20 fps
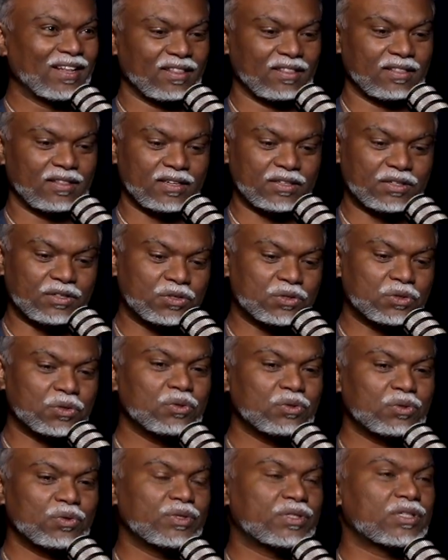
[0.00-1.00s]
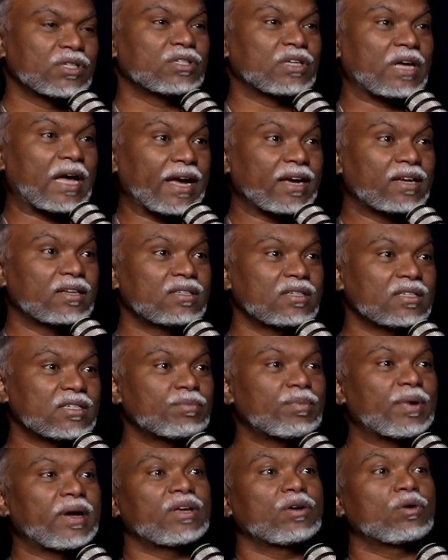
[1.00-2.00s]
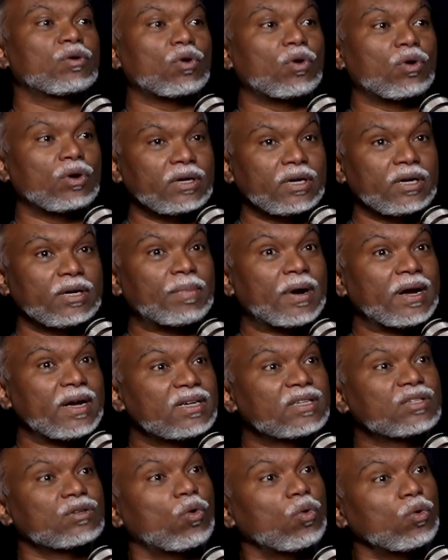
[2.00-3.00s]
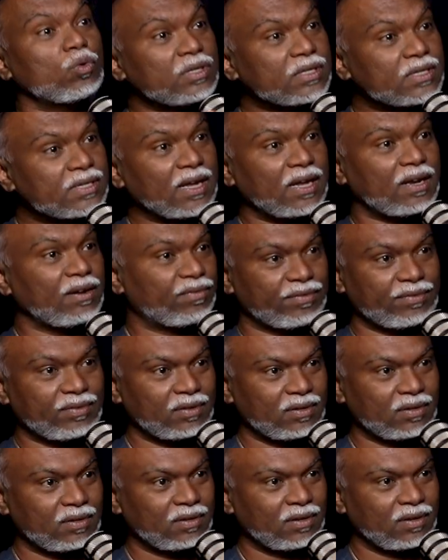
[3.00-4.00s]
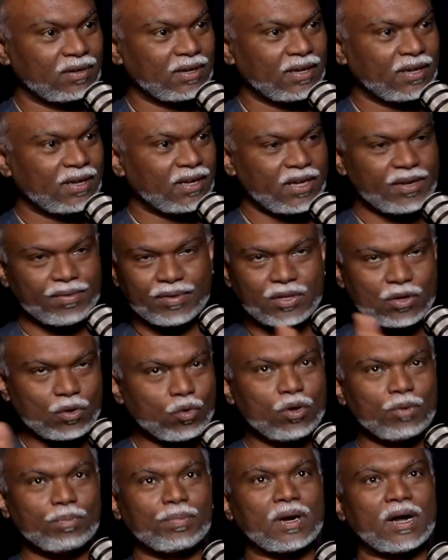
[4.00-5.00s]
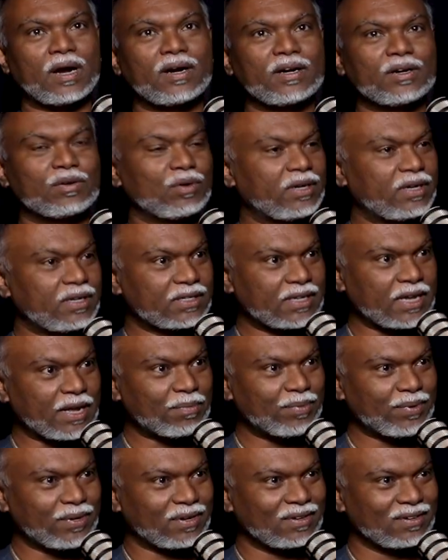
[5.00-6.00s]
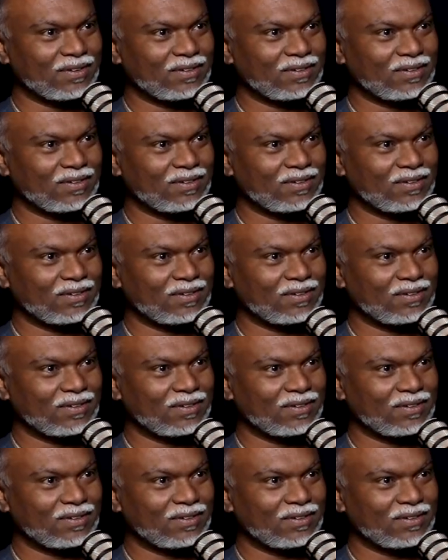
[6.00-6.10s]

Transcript: The truth which is exists by its own self. Even the whole planet will disappear.